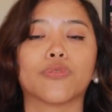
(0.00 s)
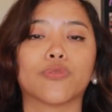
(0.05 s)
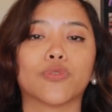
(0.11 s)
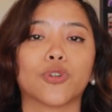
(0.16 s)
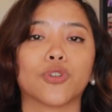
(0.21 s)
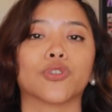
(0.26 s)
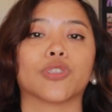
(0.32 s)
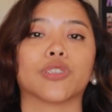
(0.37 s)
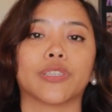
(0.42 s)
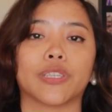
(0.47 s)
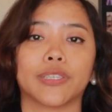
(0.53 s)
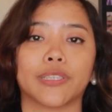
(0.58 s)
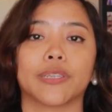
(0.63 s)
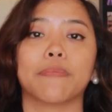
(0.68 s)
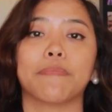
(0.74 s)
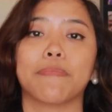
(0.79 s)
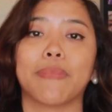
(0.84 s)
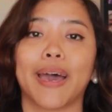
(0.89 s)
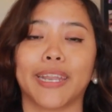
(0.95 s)
virtual
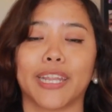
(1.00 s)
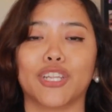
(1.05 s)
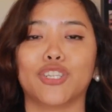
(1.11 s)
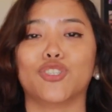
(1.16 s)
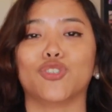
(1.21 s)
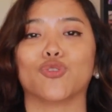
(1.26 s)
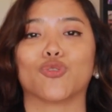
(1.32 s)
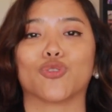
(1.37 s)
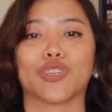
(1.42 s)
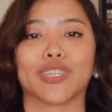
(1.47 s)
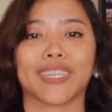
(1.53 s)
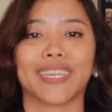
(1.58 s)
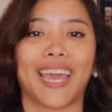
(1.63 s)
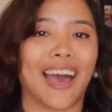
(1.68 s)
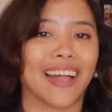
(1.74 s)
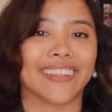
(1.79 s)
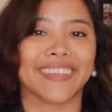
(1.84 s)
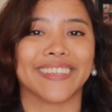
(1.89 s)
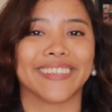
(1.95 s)
assistant manage your
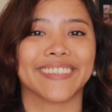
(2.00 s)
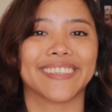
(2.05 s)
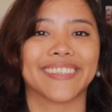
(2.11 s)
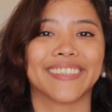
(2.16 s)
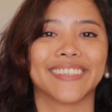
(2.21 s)
calendar.